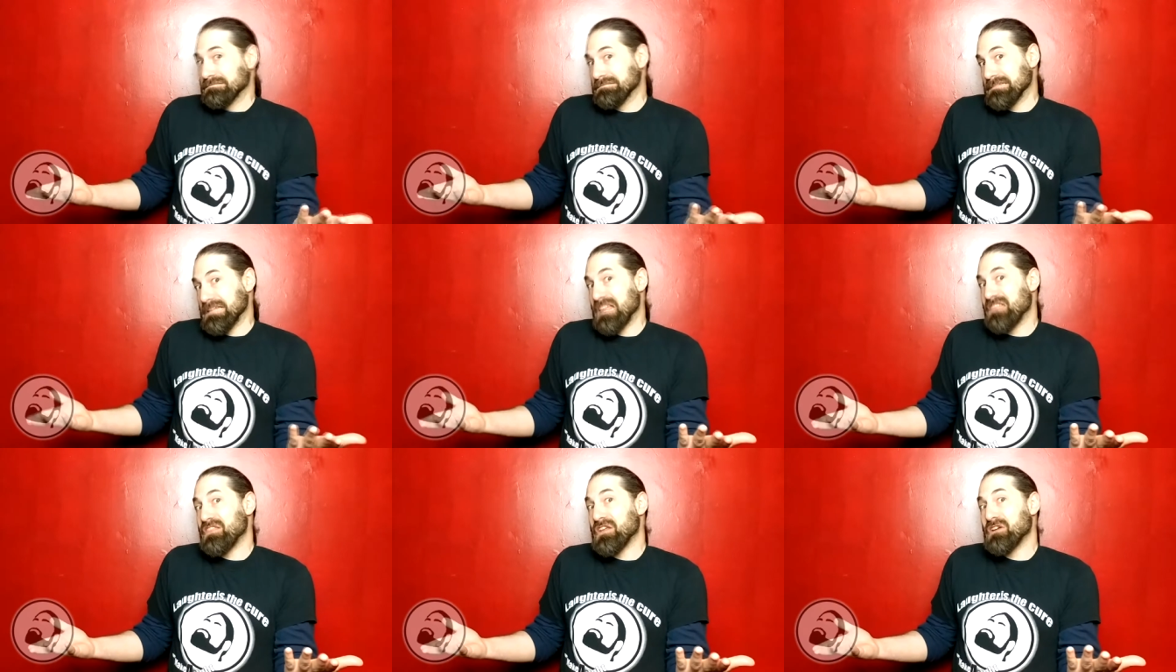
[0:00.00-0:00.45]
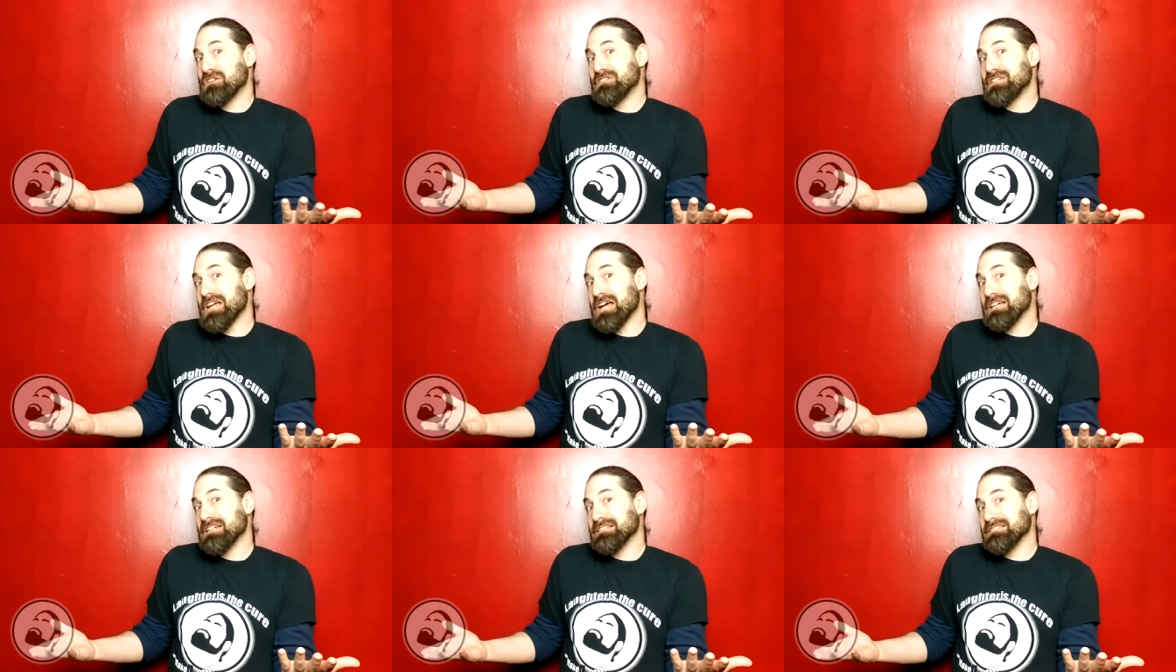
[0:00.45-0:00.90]
then they're
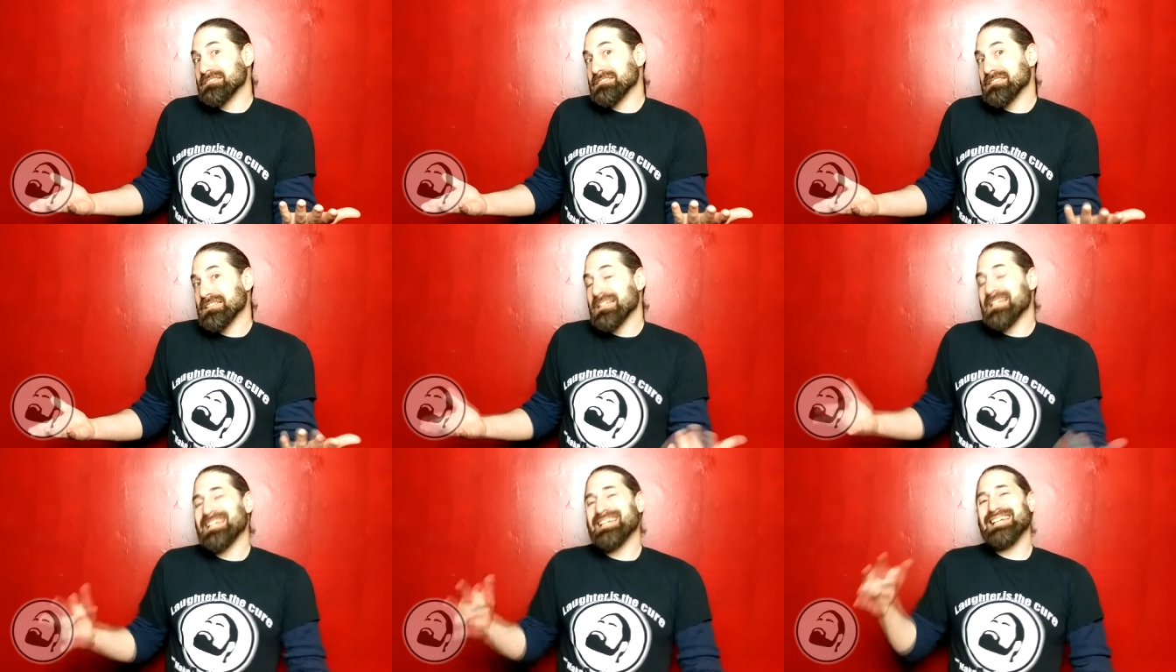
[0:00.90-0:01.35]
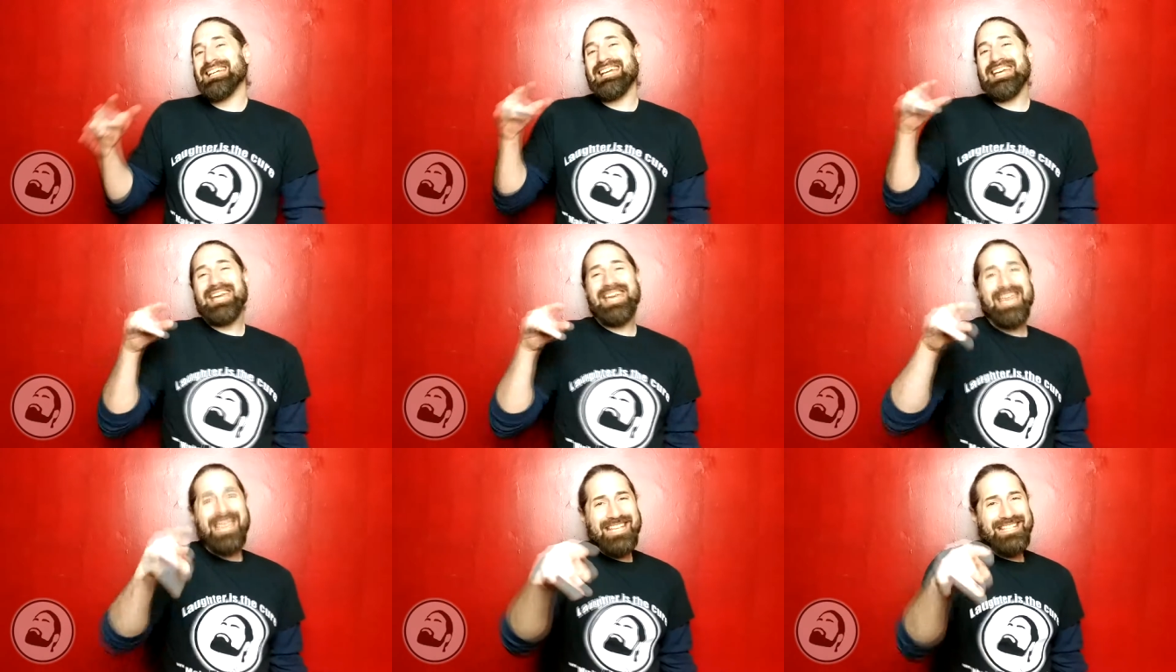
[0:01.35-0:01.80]
done.
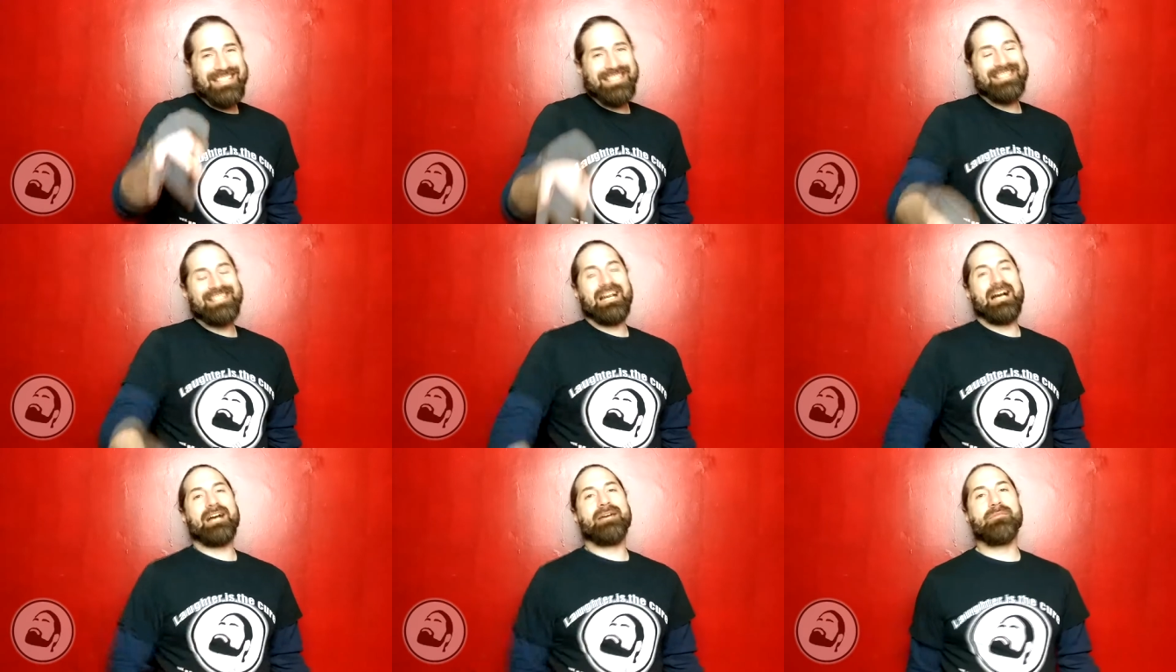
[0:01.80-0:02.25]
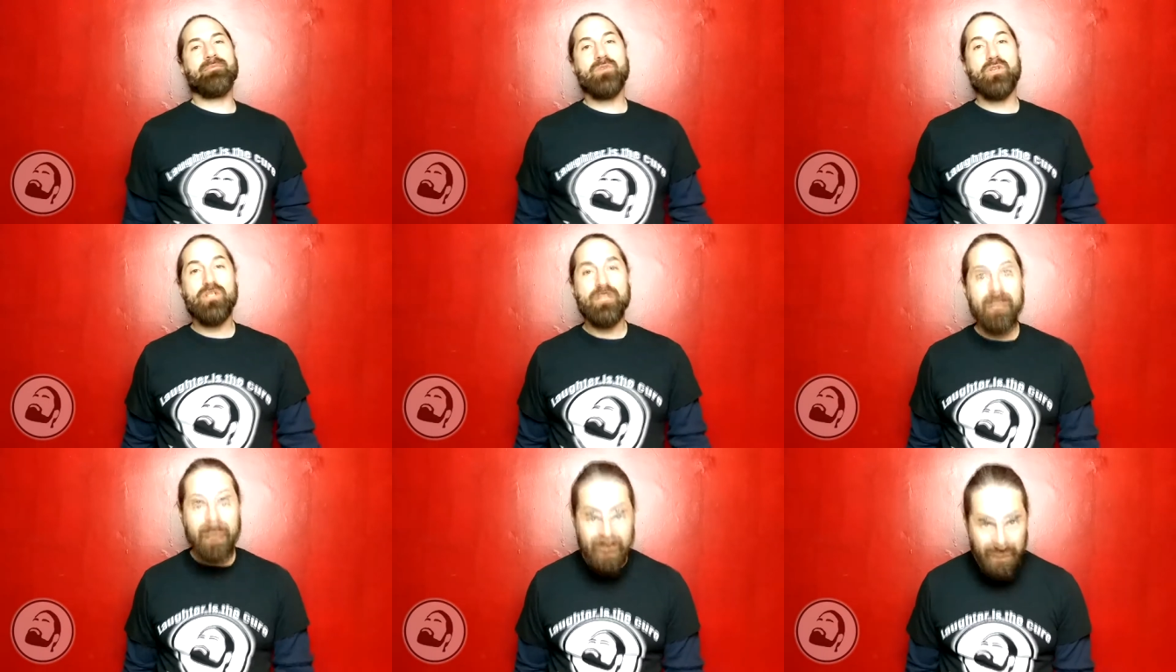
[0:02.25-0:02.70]
It's time
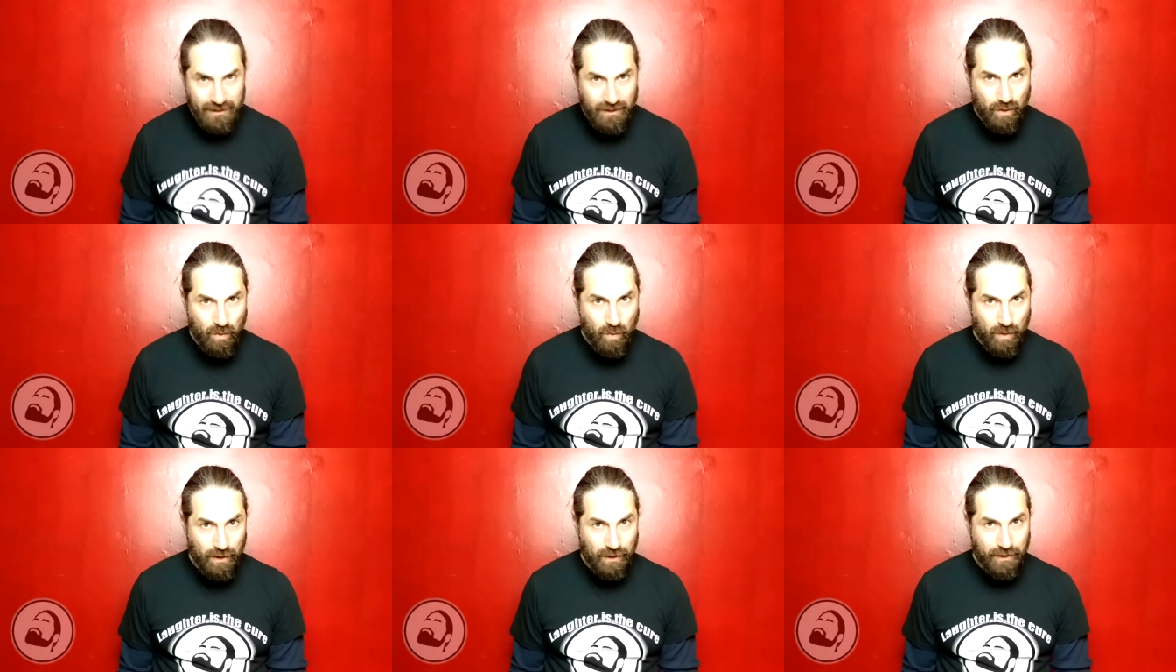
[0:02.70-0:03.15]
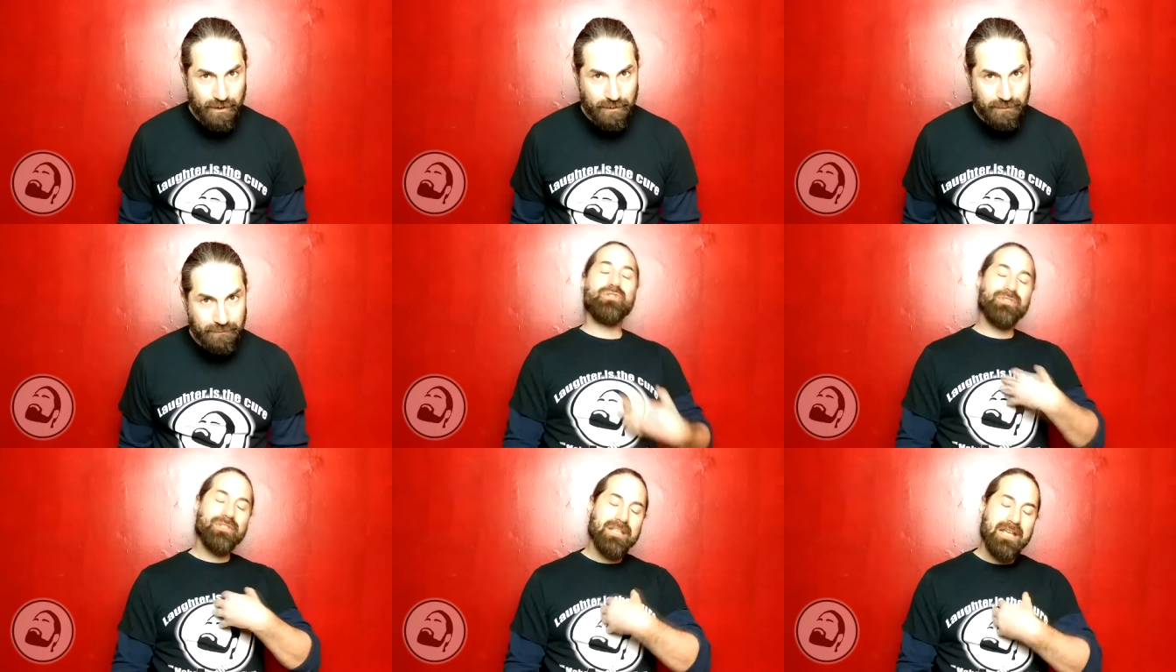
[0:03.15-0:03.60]
to get the work.
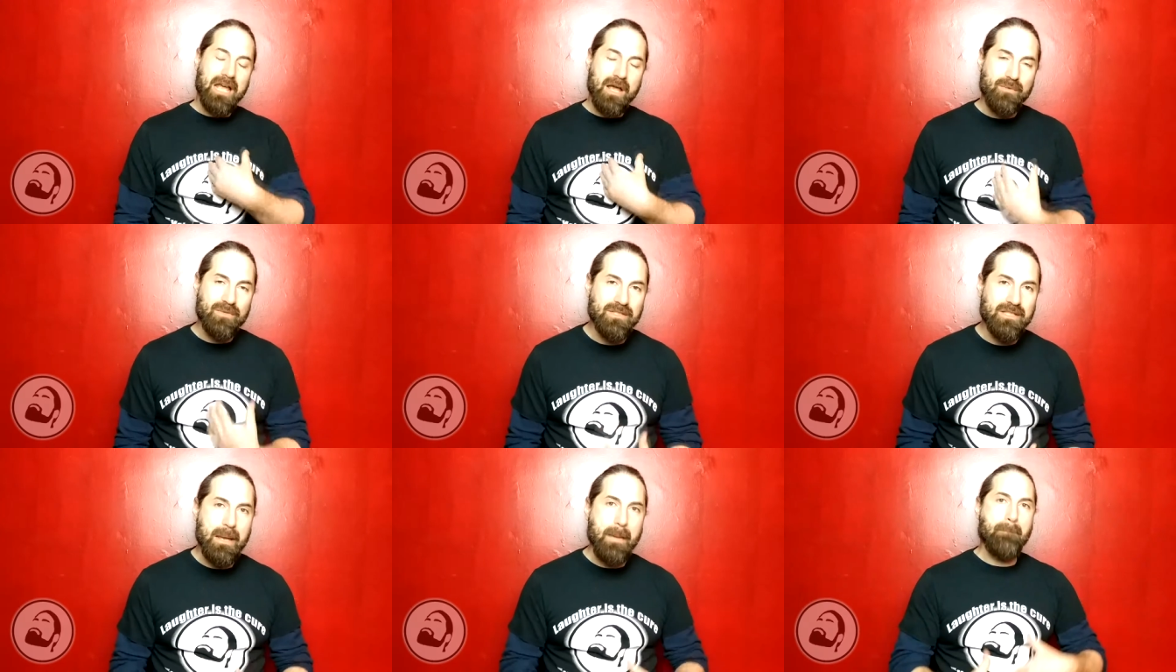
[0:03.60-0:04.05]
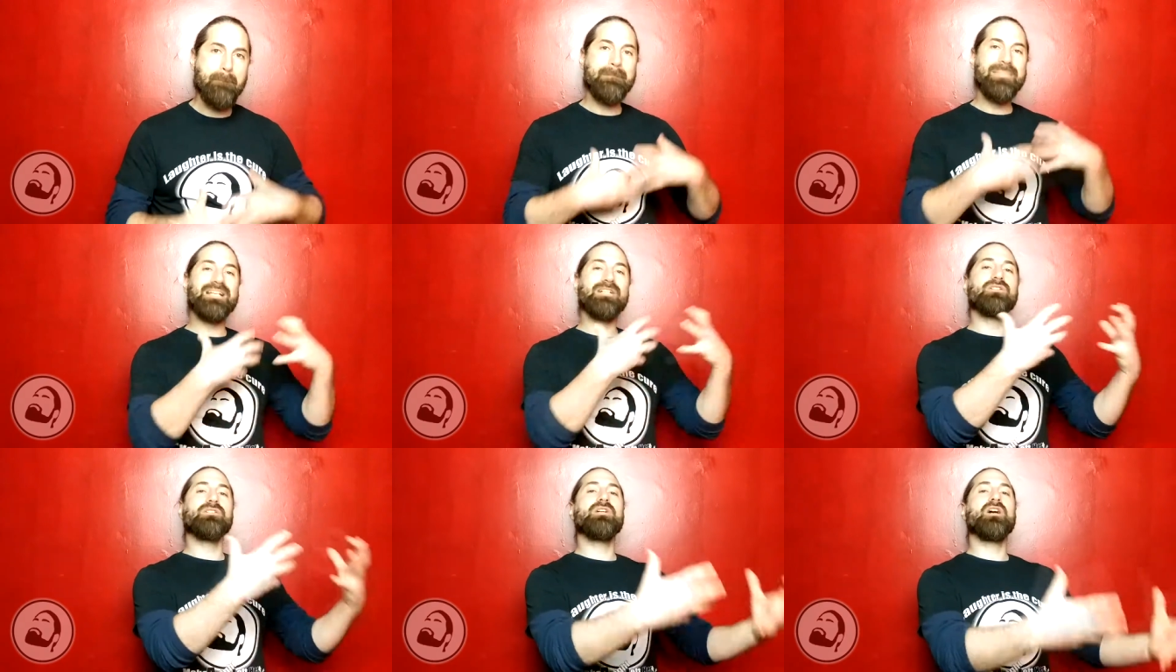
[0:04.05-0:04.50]
Personally, I would say
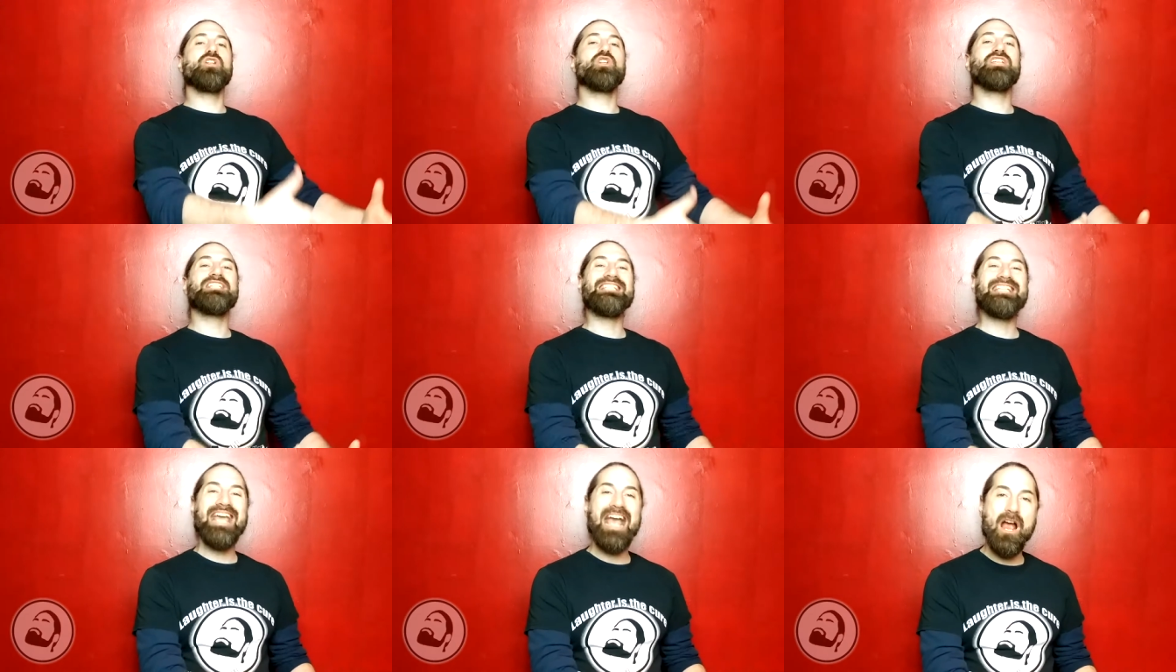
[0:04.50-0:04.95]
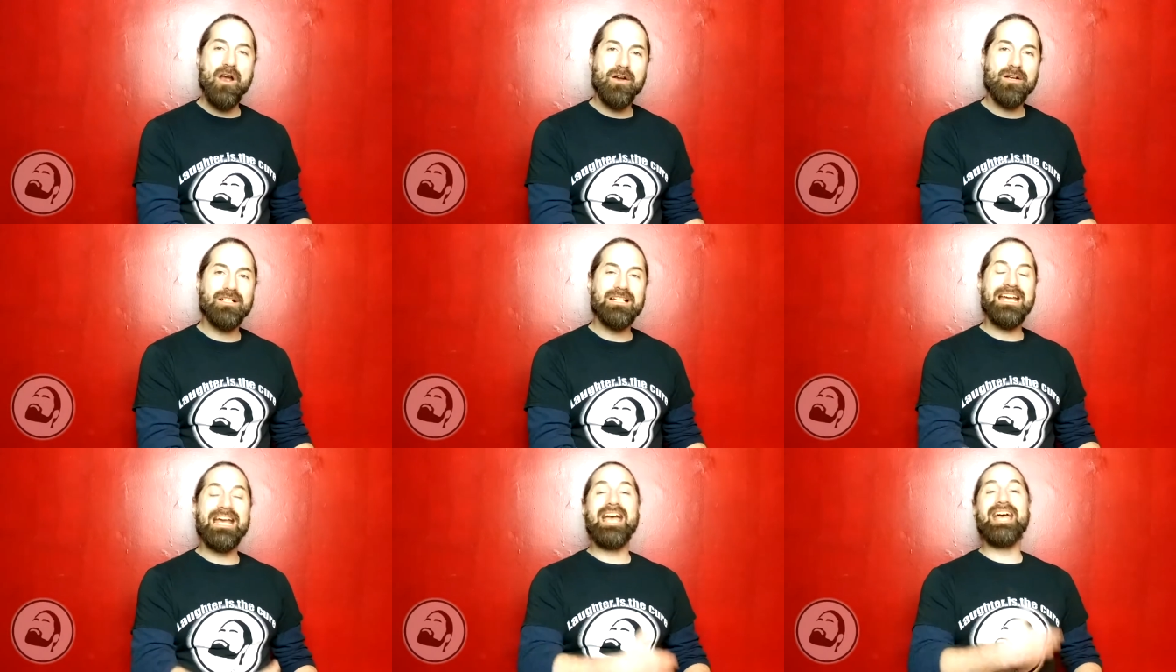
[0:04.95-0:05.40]
build on this
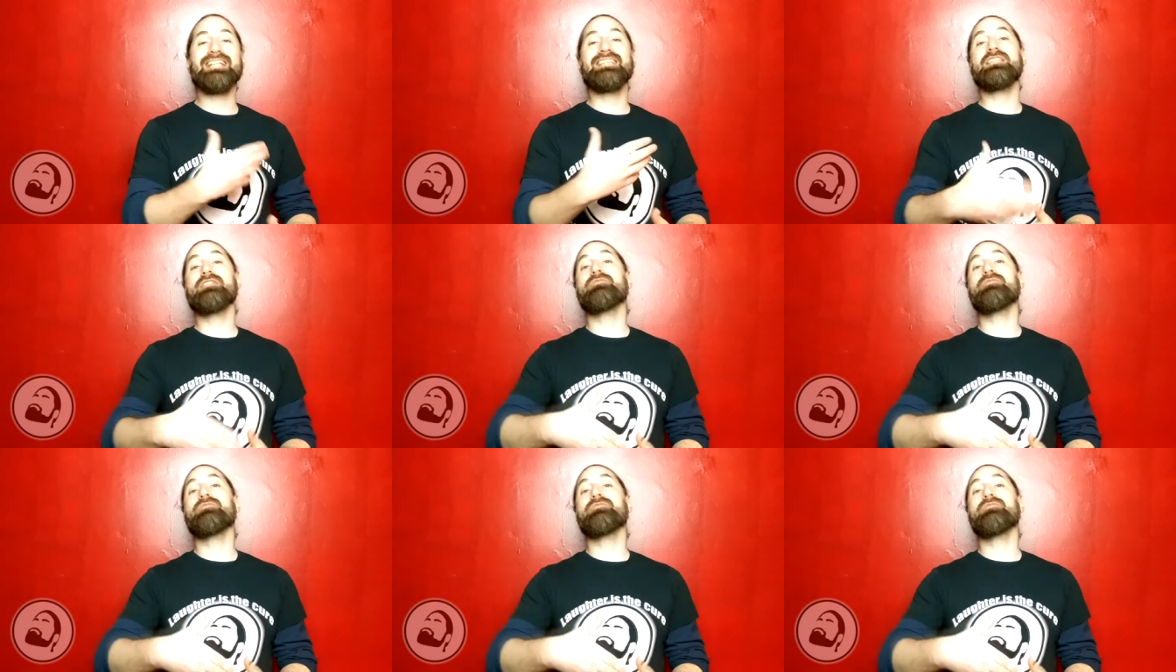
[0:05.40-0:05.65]
character and